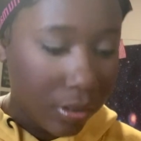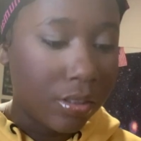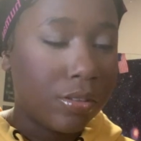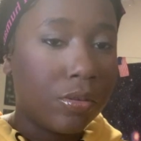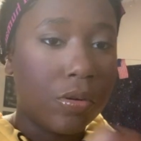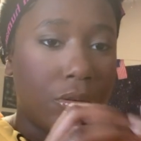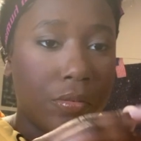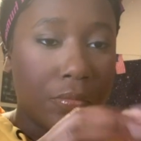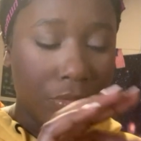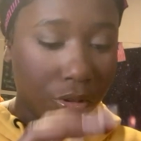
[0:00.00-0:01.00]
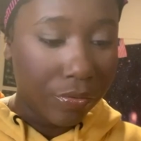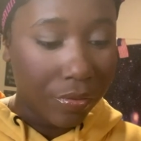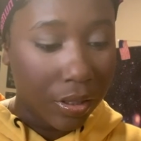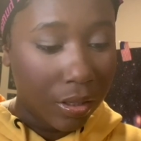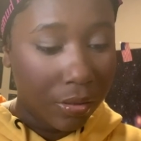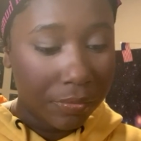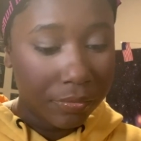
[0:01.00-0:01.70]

this little Morphe